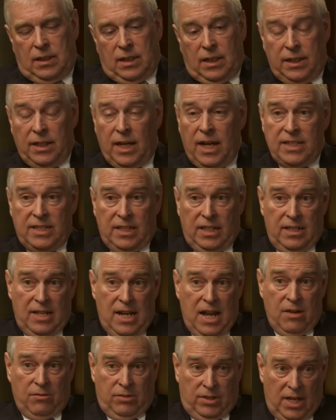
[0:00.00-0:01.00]
An idea
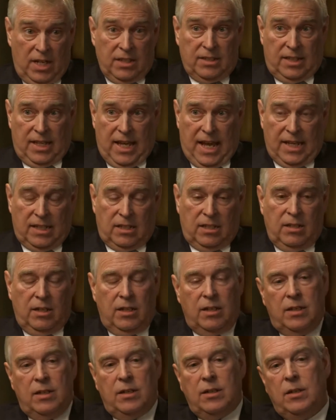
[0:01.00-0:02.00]
now does that.
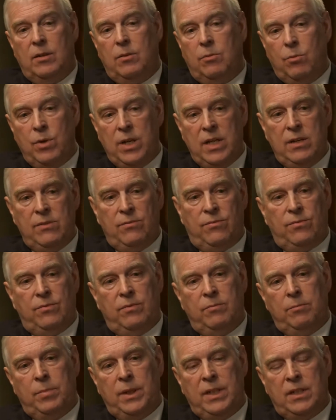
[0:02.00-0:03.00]
We've
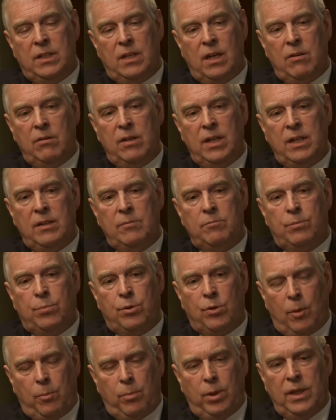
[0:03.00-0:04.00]
been going
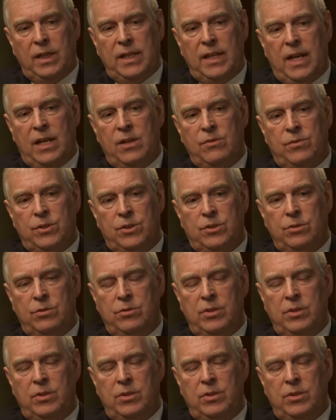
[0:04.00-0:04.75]
properly now for 2